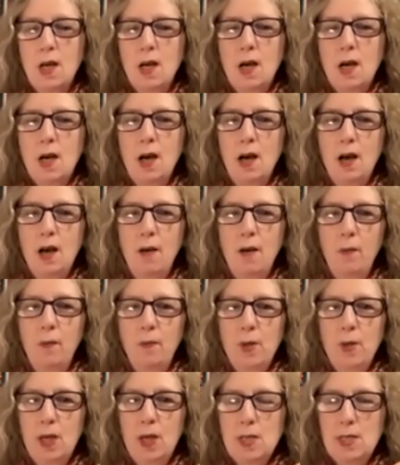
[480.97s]

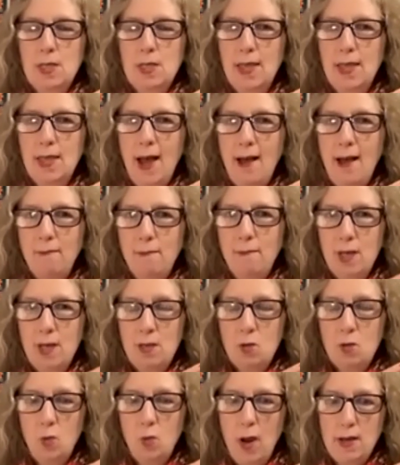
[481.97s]
because that
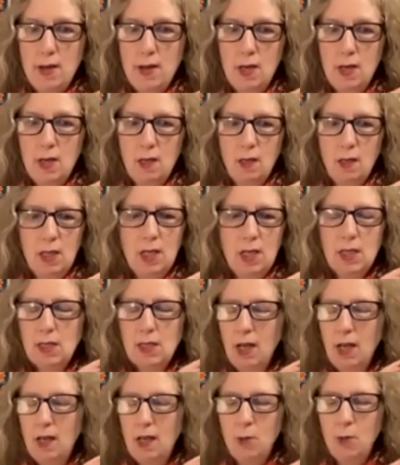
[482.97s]
makes writing,
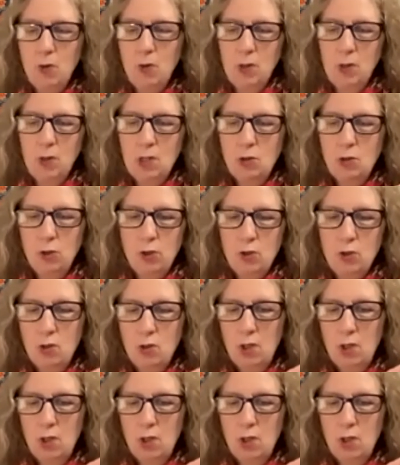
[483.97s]
anytime you introduce a